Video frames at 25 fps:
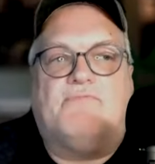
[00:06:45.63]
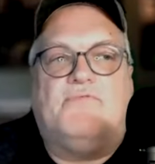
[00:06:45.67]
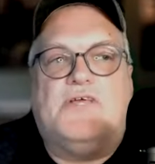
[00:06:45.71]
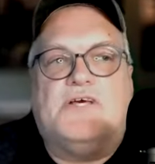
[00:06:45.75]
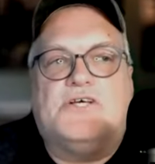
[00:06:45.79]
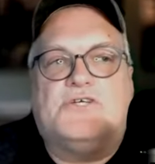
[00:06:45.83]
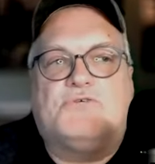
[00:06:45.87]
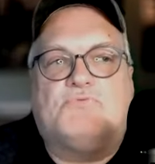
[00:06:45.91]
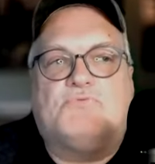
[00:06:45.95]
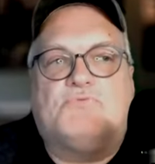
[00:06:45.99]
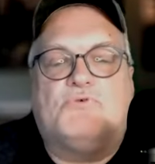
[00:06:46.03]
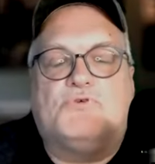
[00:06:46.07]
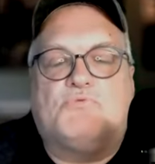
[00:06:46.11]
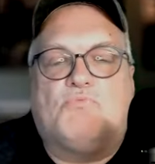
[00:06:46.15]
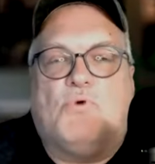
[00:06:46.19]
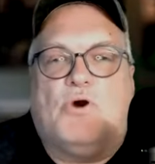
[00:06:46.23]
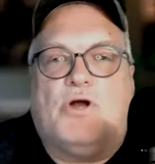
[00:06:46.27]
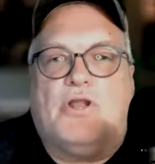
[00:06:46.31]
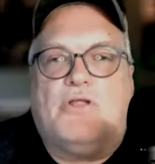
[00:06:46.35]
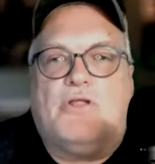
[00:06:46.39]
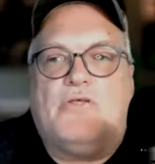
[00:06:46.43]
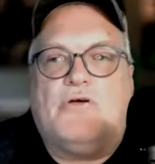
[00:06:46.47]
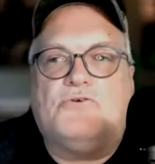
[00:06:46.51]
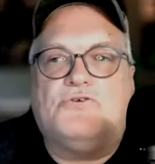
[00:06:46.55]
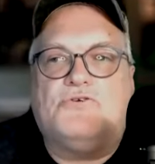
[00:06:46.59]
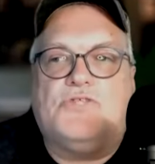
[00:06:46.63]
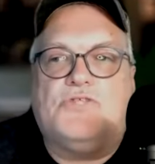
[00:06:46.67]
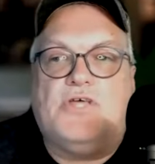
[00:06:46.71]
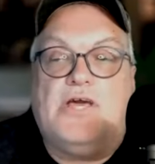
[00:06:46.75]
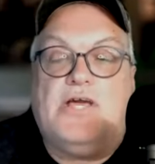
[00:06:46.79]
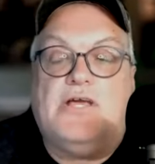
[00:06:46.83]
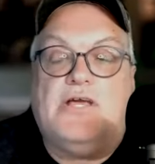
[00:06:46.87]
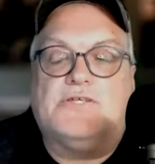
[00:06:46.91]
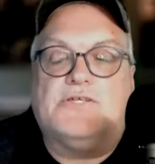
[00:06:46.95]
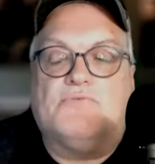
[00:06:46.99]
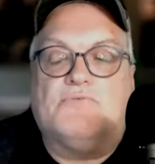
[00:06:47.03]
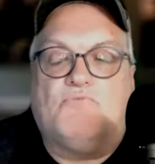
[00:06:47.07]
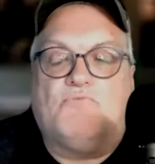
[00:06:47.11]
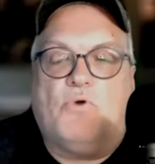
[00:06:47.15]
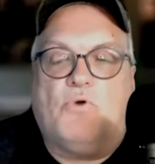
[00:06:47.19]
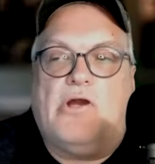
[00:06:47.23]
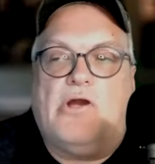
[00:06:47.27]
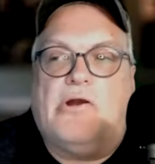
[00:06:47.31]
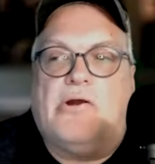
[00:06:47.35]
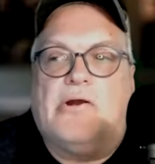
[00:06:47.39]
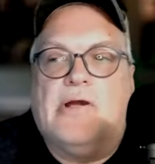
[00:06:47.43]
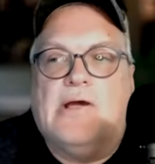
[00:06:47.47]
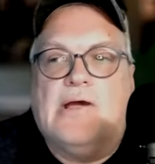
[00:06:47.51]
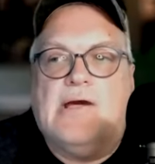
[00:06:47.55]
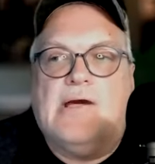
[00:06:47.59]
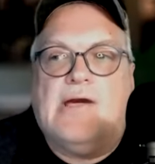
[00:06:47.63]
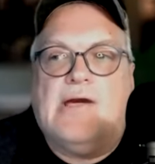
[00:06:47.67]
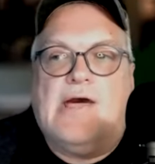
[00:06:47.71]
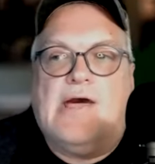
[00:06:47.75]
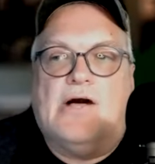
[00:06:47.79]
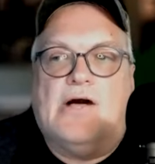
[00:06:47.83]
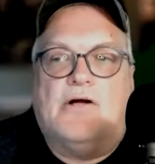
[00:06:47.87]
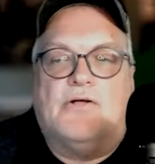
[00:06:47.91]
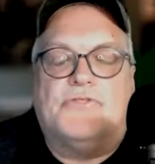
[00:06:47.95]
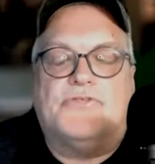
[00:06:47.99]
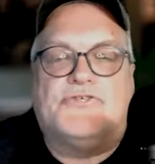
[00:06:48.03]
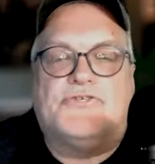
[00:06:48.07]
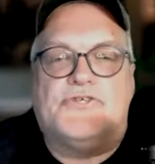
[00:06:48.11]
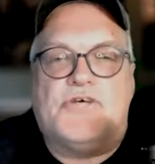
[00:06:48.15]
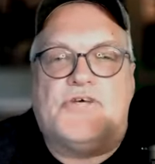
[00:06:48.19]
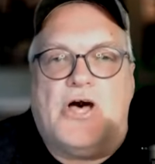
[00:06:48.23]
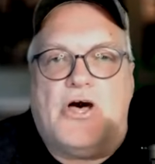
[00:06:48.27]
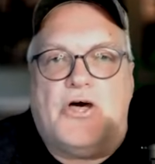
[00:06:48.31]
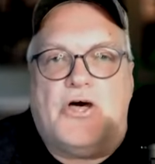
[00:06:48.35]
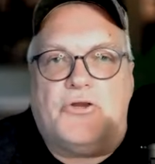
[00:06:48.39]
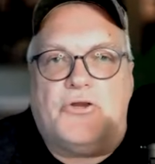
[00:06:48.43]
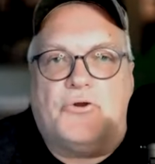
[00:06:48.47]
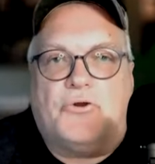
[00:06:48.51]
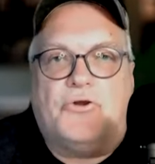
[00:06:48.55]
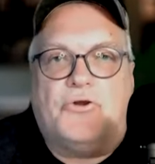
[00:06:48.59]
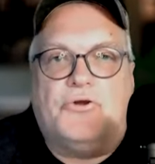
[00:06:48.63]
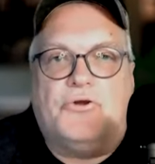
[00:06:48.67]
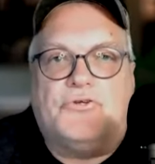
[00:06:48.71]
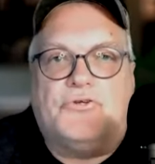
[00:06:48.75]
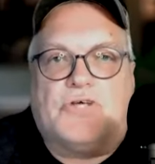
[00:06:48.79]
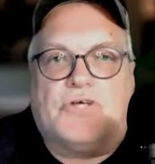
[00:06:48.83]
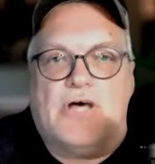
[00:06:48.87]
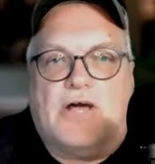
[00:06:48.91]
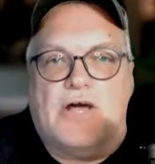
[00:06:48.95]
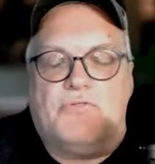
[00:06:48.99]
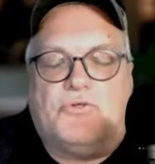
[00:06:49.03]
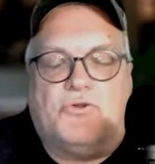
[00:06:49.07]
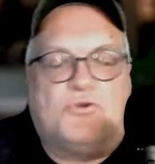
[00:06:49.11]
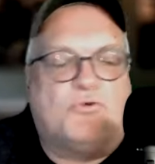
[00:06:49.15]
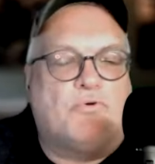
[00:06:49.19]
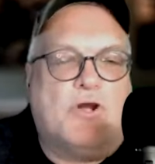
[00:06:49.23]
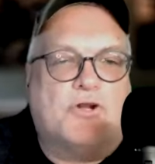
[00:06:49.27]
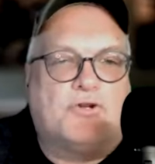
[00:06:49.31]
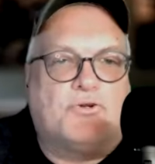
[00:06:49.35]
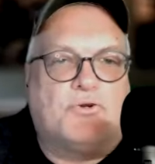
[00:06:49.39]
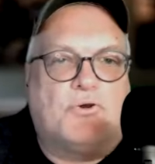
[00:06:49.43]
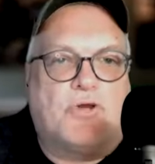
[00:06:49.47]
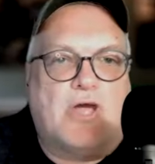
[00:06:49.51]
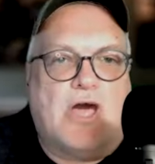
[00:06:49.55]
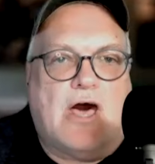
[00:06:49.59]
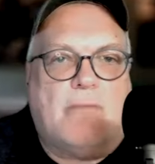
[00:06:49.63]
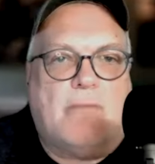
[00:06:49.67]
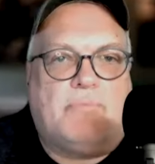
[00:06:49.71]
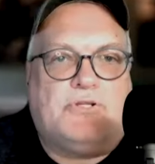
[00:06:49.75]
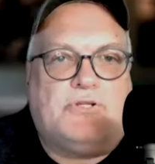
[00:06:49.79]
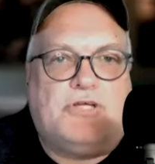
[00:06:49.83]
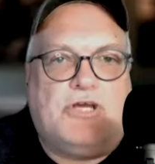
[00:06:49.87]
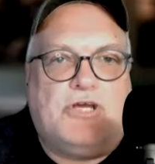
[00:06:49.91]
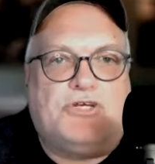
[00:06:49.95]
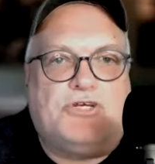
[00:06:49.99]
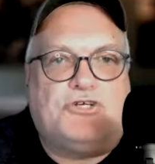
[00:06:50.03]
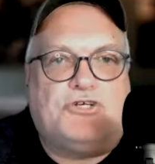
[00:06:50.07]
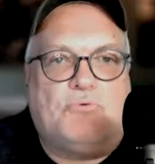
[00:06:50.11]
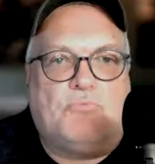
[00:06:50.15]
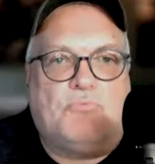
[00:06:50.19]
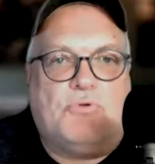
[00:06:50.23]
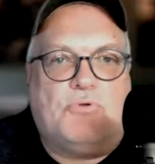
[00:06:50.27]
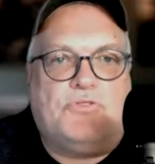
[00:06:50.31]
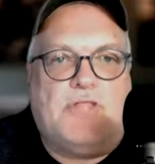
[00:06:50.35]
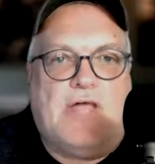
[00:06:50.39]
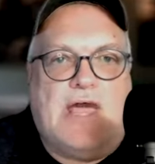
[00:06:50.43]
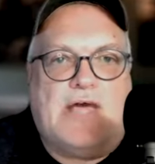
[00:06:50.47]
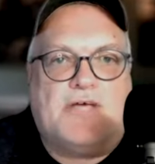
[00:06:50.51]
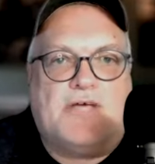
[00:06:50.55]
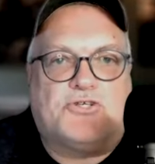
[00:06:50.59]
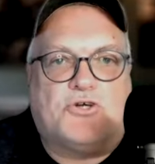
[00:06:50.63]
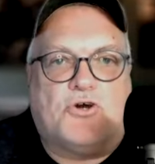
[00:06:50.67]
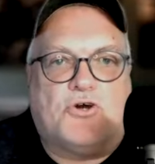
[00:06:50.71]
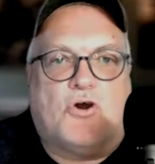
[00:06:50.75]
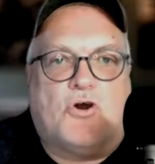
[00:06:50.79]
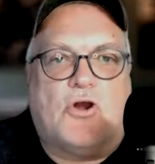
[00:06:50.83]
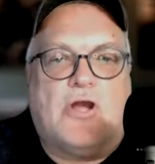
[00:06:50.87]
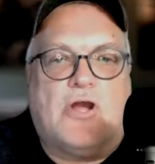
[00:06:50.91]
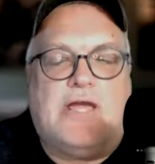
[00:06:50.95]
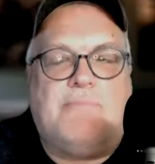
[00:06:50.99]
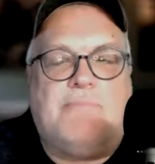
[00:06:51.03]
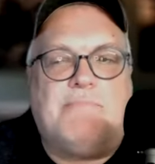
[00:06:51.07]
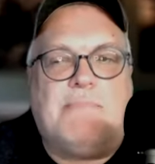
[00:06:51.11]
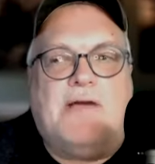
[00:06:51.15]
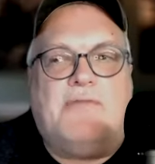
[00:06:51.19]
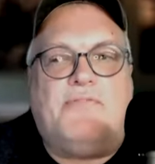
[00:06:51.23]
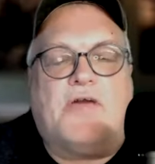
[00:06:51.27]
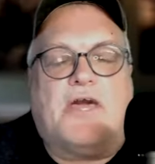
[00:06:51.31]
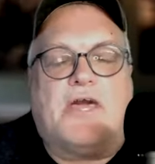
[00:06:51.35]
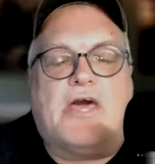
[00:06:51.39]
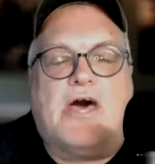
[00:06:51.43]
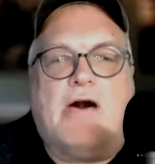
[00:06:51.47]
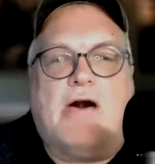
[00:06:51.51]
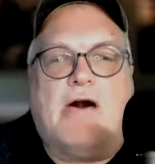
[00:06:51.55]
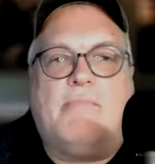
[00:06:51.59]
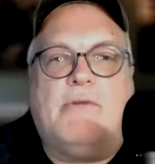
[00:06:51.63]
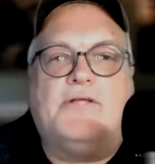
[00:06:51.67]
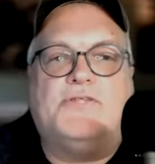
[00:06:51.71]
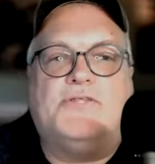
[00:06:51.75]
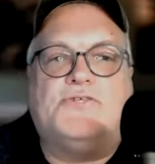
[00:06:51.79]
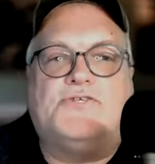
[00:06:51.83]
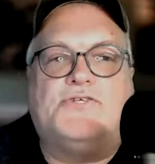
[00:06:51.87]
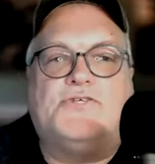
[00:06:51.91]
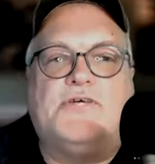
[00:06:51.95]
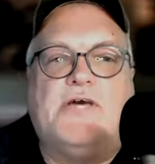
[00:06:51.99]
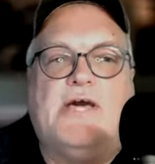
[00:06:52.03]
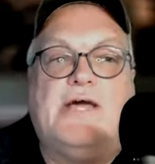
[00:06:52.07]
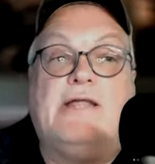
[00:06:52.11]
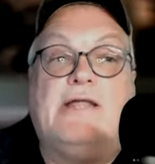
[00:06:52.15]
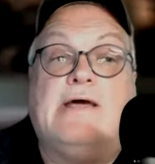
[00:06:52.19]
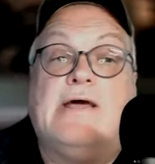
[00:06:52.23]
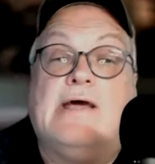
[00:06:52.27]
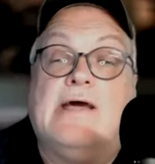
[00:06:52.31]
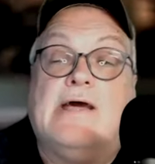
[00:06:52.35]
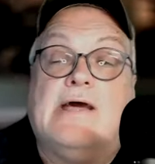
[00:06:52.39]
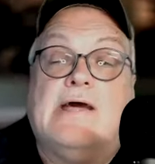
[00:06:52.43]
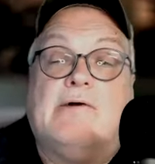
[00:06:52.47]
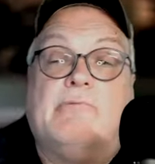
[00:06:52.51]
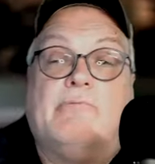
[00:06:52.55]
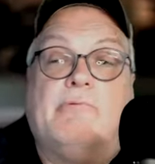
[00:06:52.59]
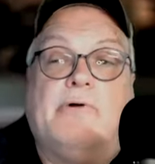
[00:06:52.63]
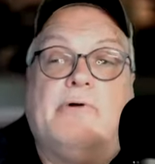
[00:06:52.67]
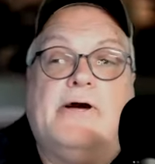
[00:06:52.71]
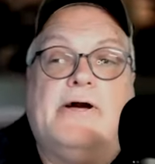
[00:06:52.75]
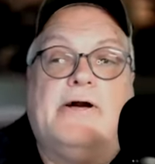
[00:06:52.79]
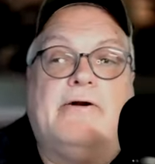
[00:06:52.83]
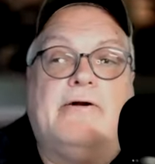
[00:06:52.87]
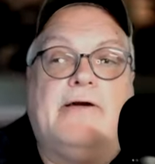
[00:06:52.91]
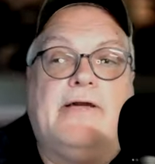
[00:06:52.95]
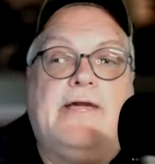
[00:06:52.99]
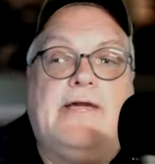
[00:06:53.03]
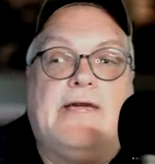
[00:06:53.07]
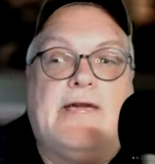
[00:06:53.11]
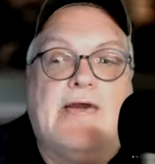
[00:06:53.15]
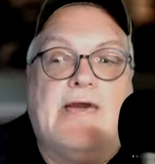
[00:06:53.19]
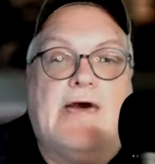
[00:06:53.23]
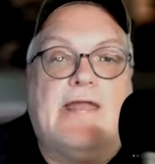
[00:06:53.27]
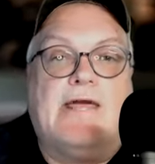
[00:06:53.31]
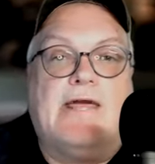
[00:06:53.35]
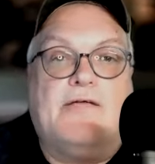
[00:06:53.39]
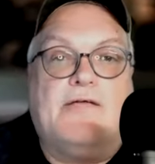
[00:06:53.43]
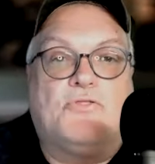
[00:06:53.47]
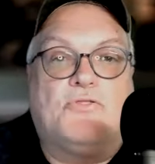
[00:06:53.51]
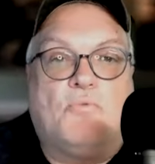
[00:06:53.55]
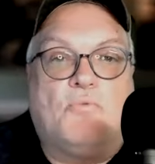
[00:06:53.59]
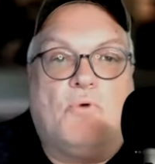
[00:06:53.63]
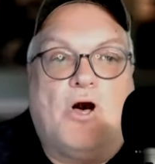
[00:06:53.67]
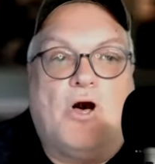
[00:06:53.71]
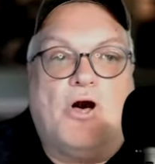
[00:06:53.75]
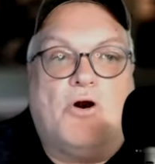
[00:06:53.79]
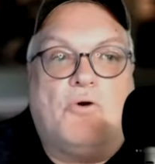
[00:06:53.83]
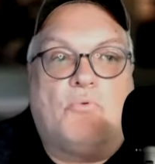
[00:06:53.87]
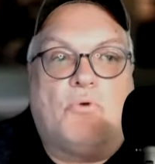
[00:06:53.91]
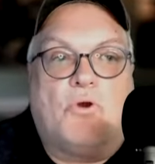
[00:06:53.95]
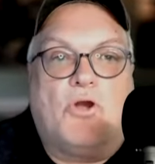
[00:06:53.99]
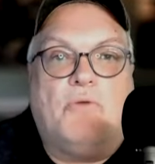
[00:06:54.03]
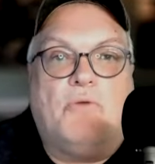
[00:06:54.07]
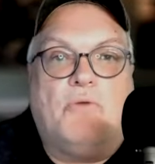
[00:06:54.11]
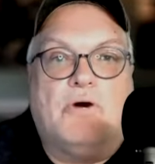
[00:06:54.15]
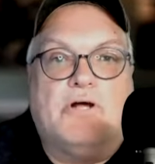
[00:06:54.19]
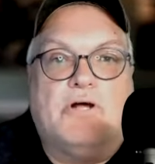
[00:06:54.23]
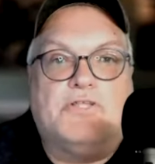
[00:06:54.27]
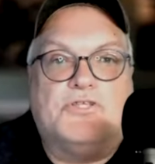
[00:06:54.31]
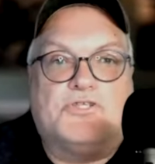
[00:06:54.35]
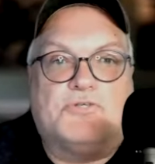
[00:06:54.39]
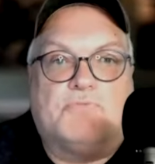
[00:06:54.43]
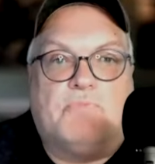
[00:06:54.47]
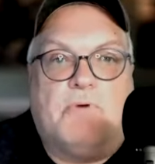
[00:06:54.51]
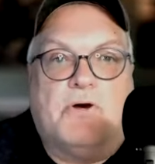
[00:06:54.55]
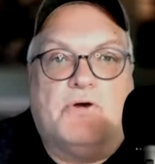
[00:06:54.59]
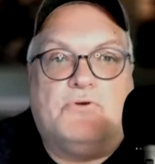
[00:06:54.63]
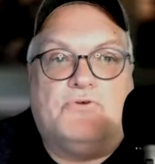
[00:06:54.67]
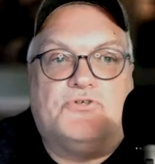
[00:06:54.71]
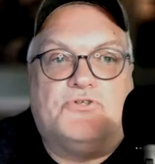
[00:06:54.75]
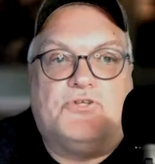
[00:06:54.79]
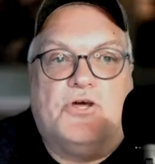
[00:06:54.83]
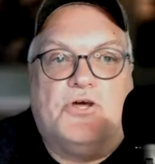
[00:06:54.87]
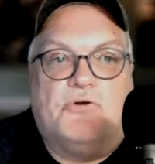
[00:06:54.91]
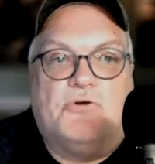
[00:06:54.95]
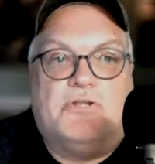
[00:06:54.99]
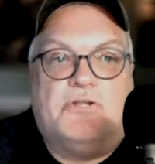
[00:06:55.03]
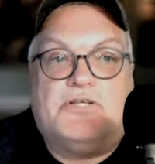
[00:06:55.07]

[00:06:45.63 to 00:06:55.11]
This was one of those things of where Elton Sawyer, who's like the director of competition with NASCAR, he made the comment and said, well, he kind of hit the wall where he wasn't supposed to.